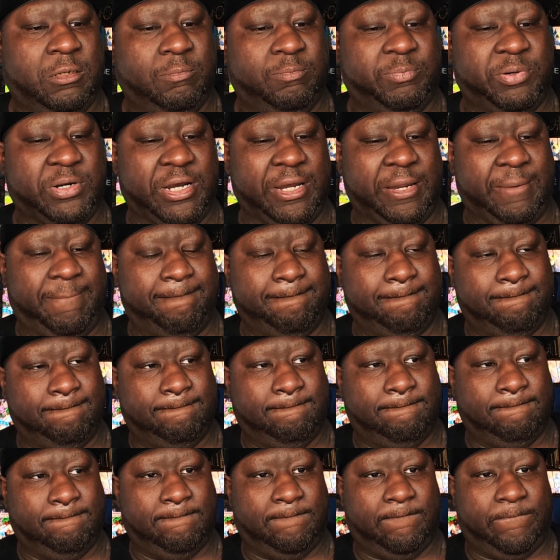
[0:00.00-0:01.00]
But
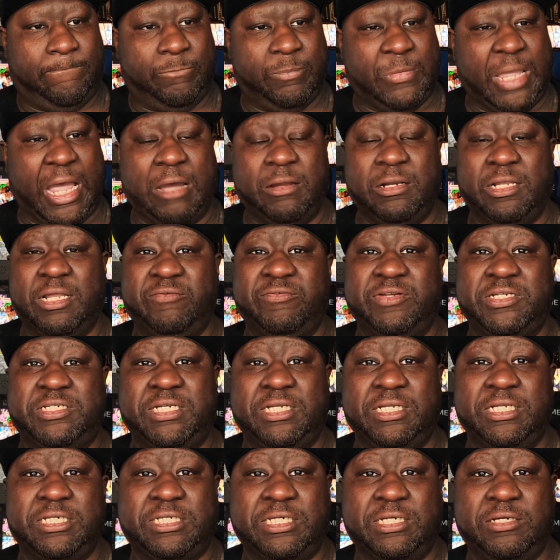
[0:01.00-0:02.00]
I'd love to
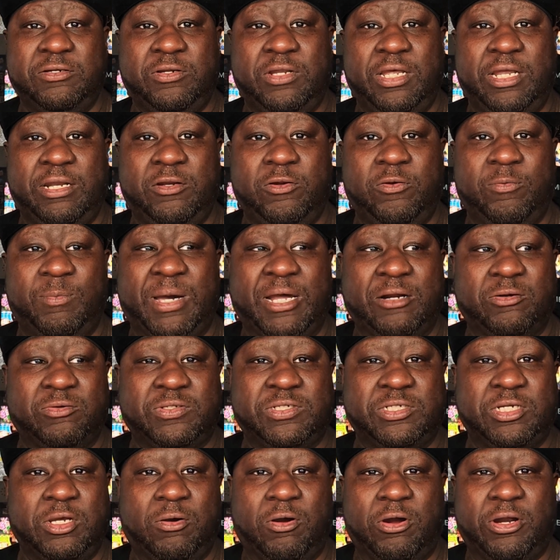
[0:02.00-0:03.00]
see this in new
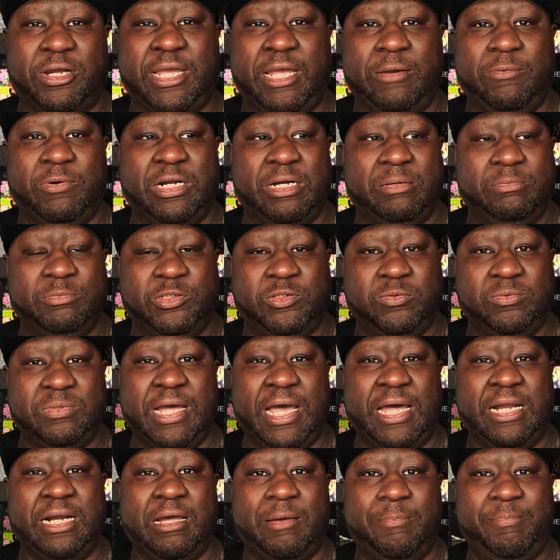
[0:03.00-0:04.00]
models. Yo, Arcade1Up, do
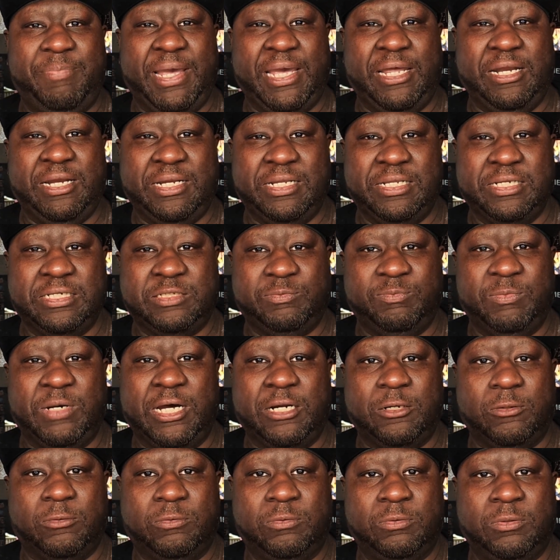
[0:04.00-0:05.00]
not abandon this
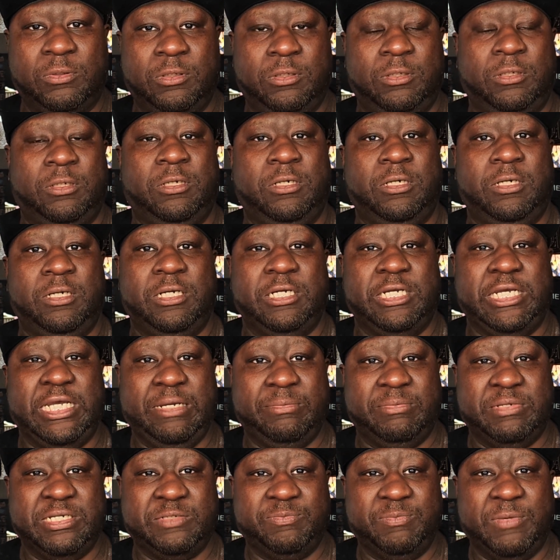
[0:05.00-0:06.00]
model.
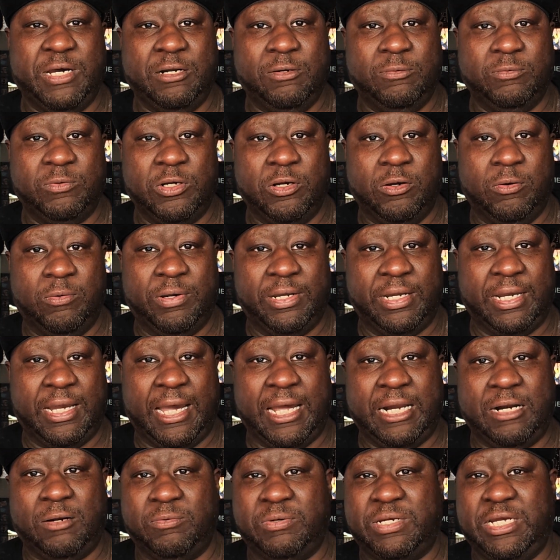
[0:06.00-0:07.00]
Keep this model going.
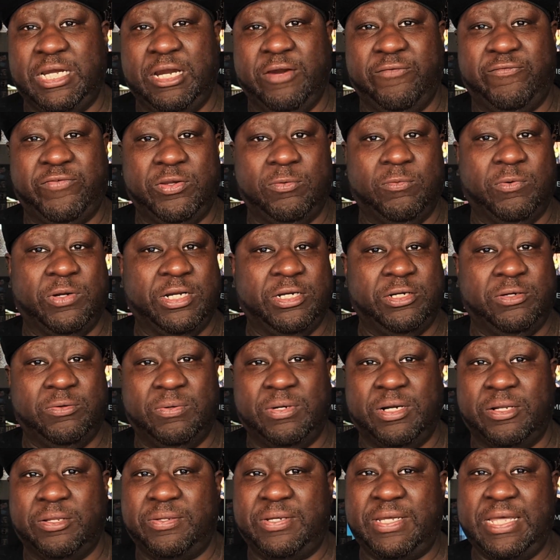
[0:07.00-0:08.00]
I don't care if you want to do
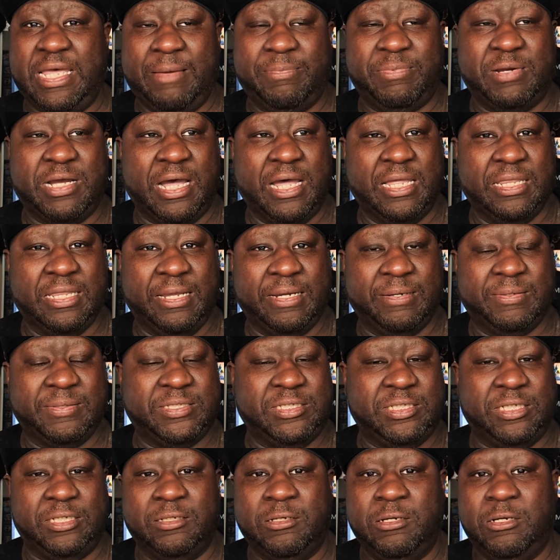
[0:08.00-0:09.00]
another Capcom
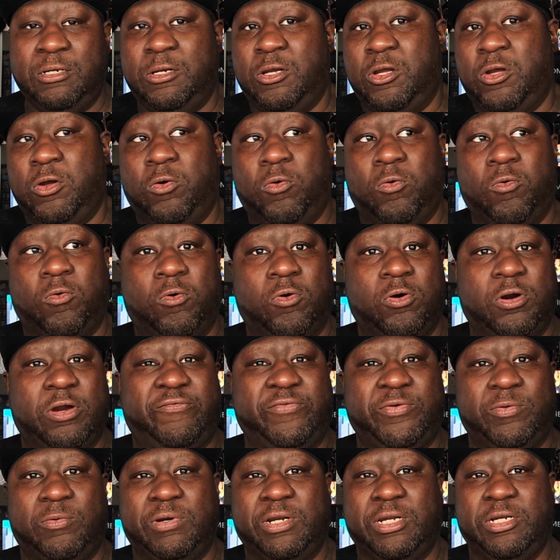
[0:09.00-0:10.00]
Legacy, or
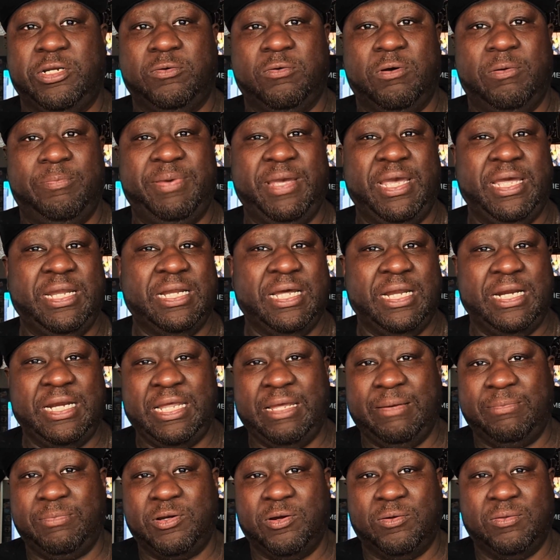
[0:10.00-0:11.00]
if you want to do a Bandai
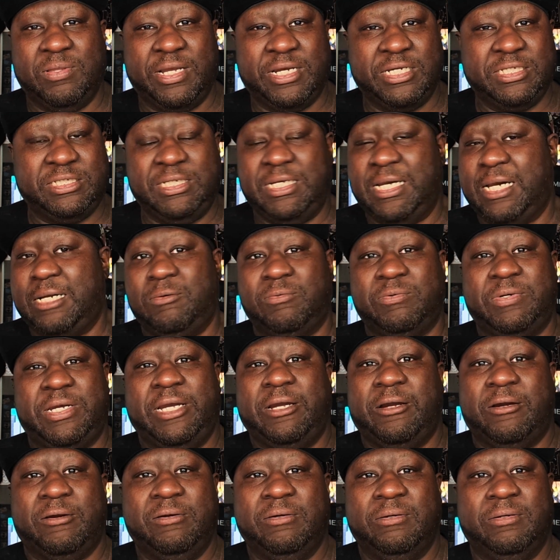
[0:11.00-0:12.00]
Namco Legacy. I don't
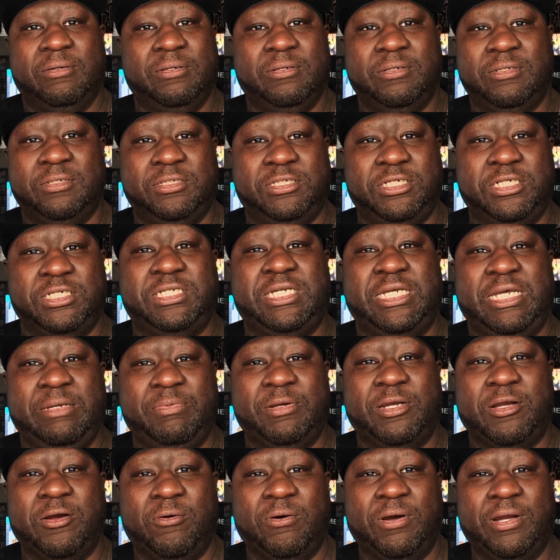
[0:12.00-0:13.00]
care. Just keep
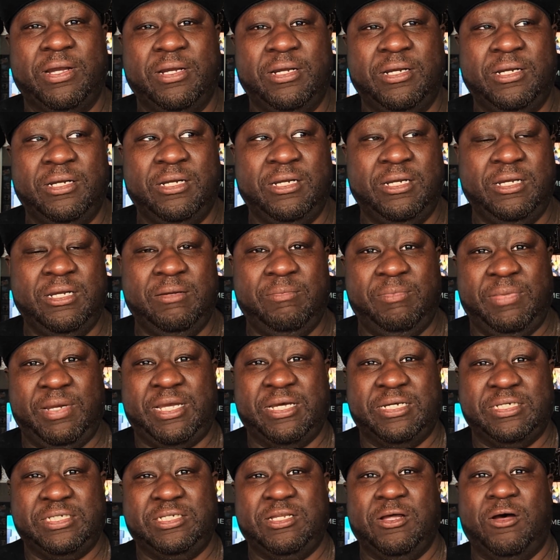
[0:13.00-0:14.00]
it going,
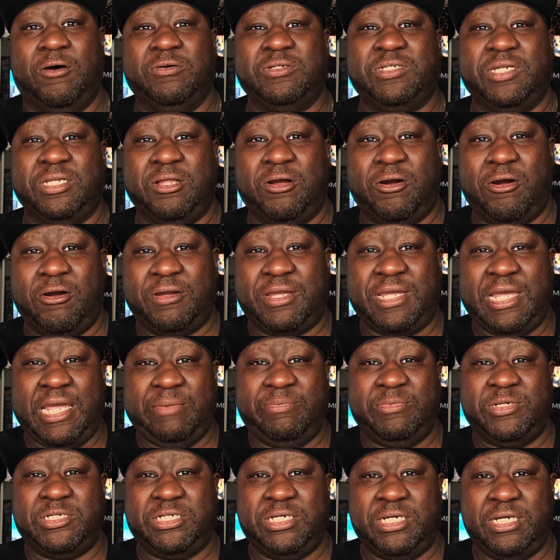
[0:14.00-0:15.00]
because those are the
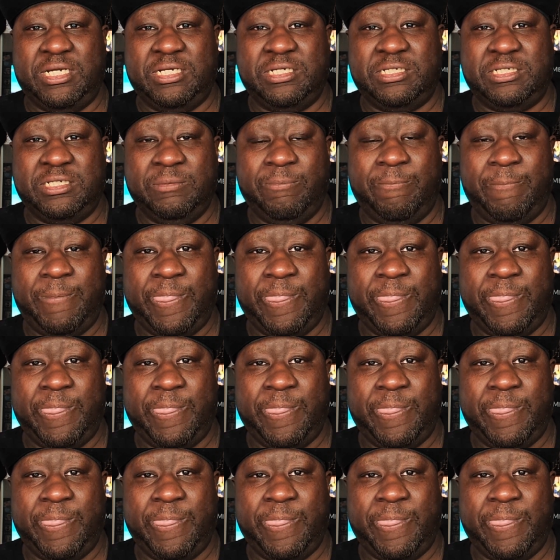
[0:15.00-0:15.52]
arcade machines